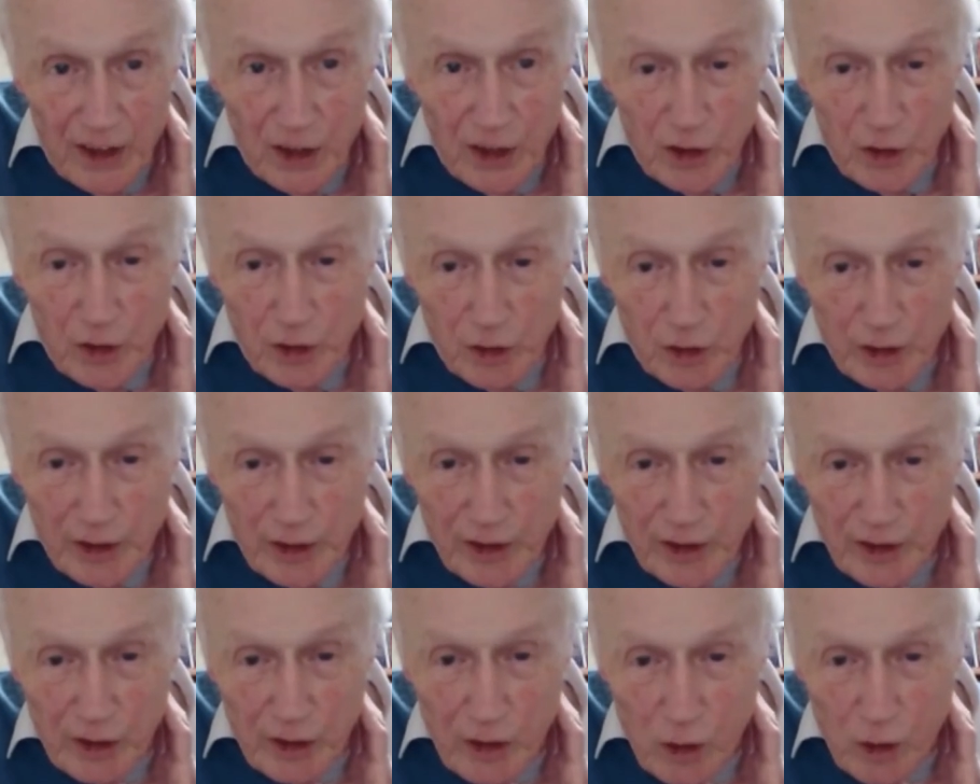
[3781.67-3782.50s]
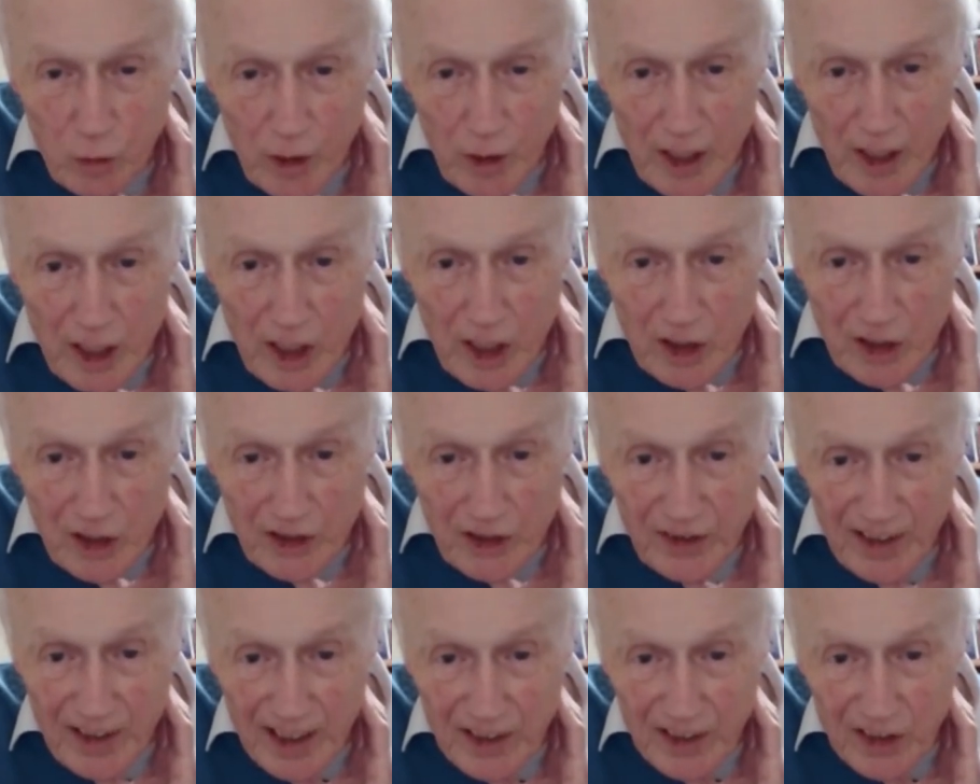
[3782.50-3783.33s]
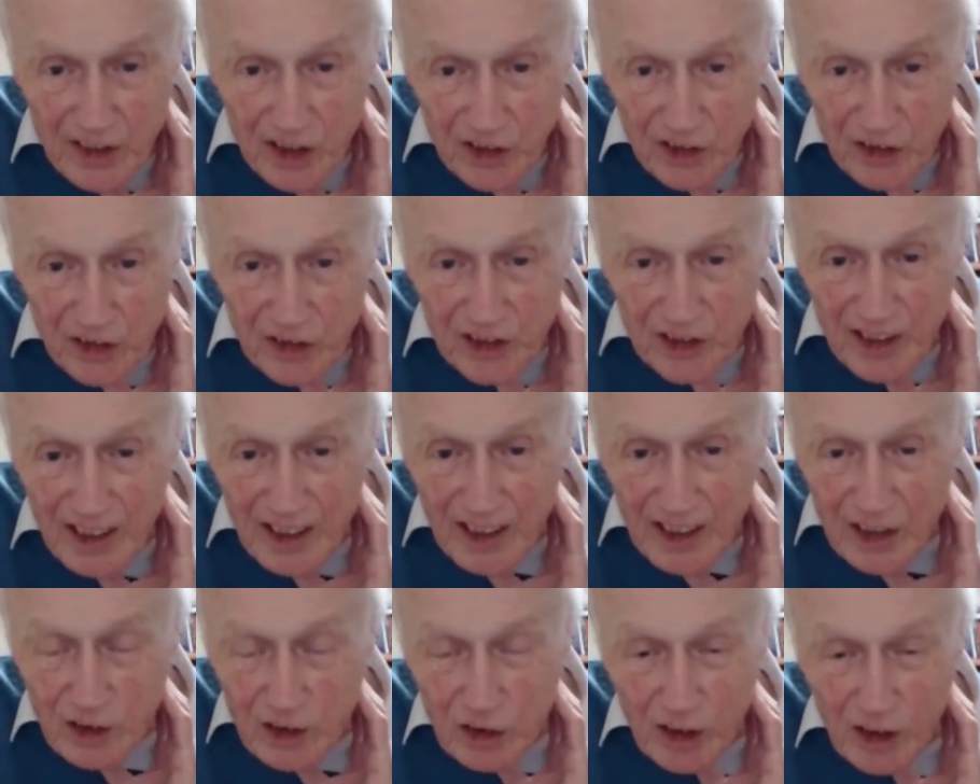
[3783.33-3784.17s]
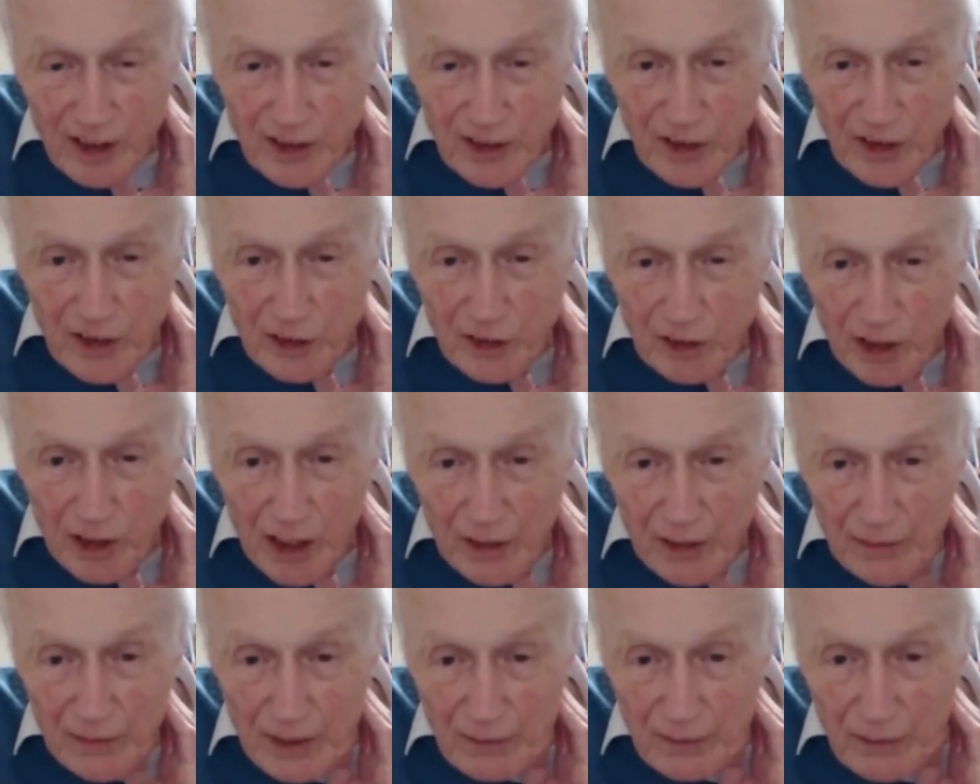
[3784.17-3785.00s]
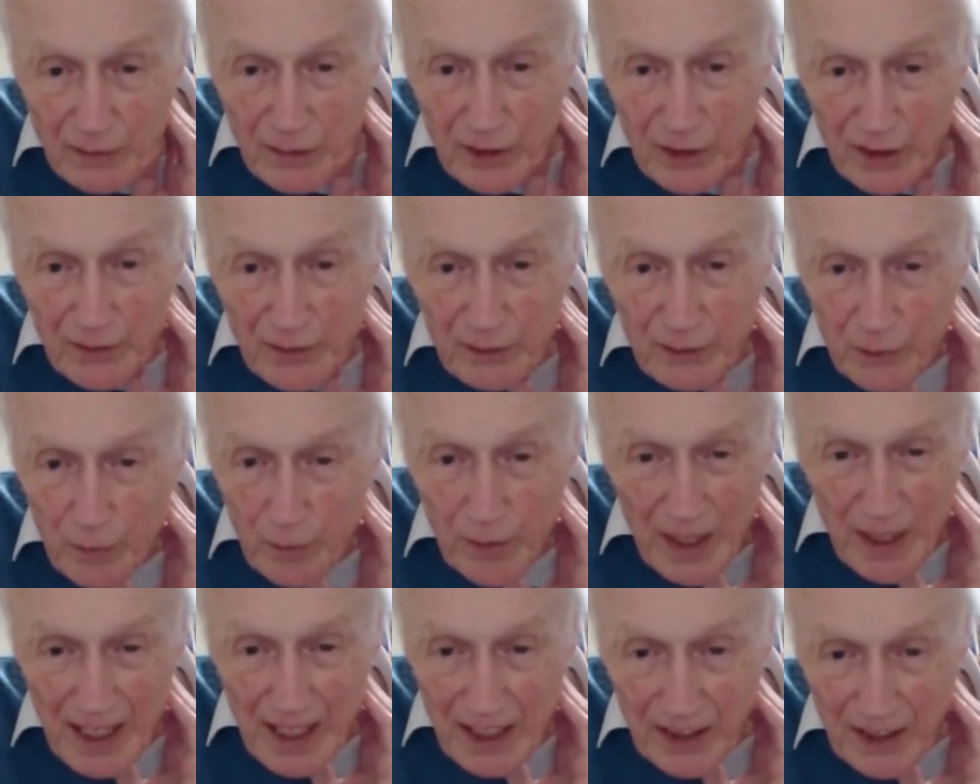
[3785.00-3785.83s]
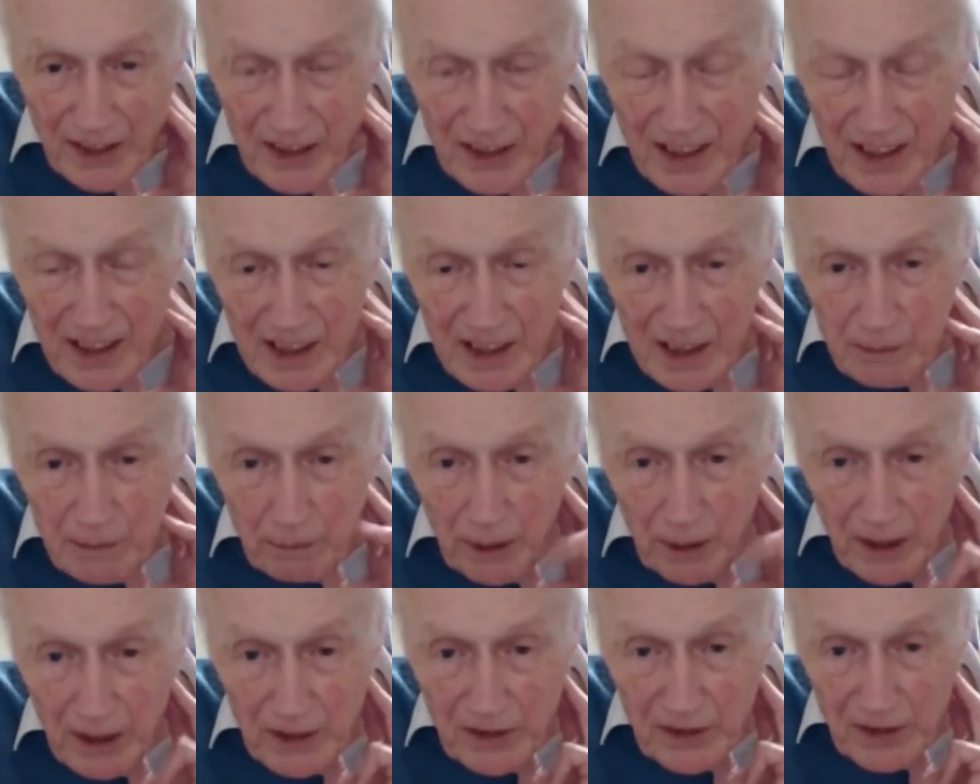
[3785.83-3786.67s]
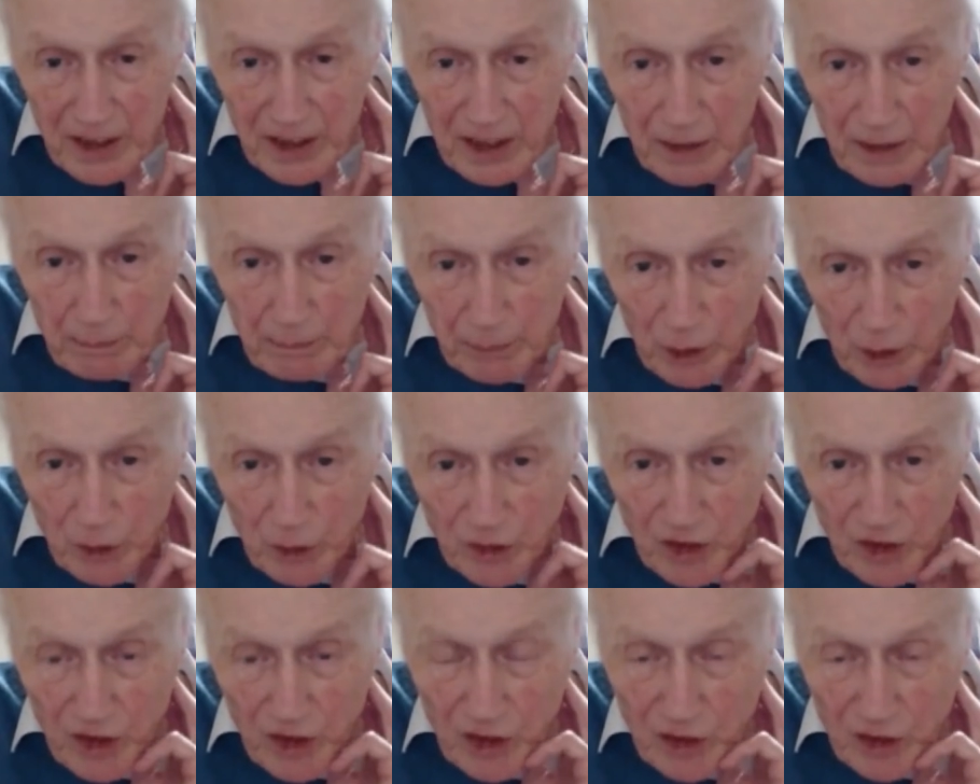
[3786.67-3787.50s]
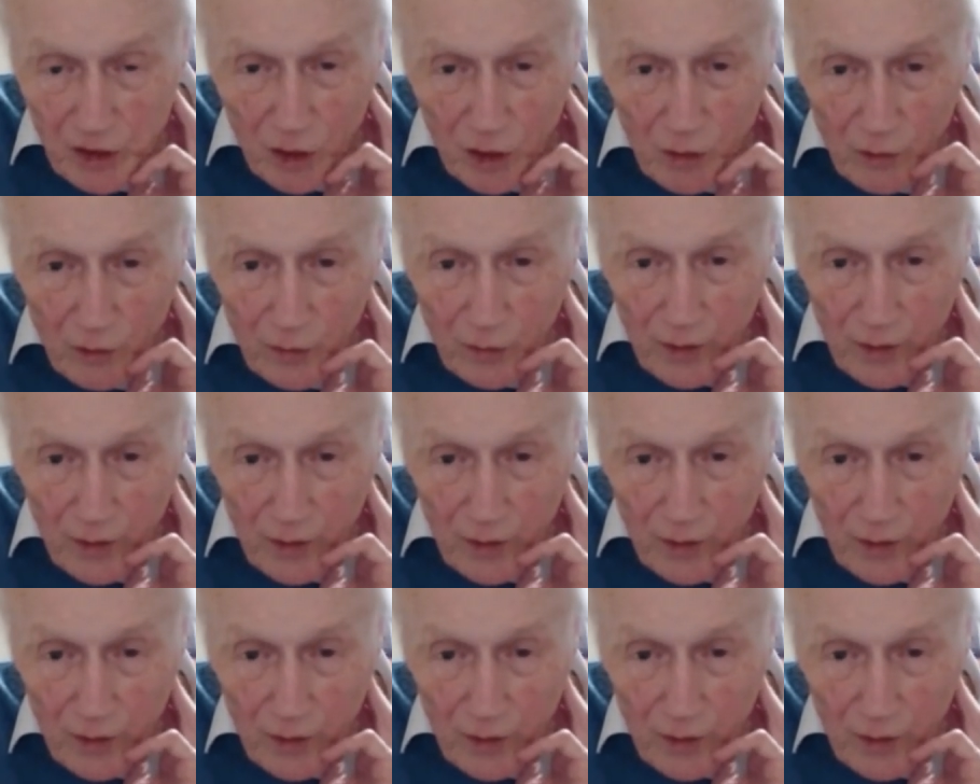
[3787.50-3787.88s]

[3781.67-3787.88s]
Schrödinger equation and just tried to derive everything from that by the process of